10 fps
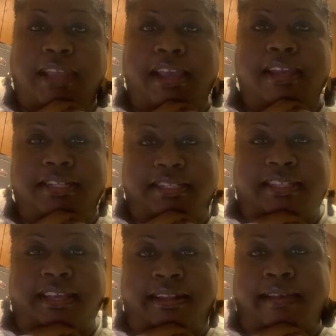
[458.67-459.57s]
I
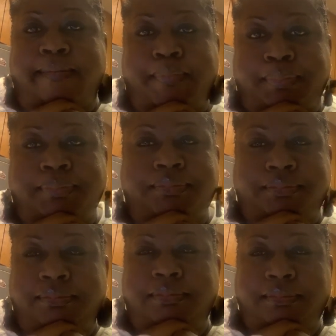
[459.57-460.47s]
understand that.
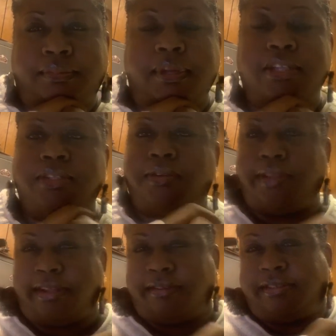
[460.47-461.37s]
I
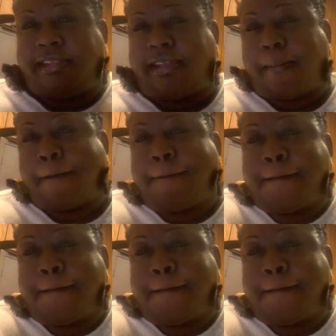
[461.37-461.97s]
totally understand.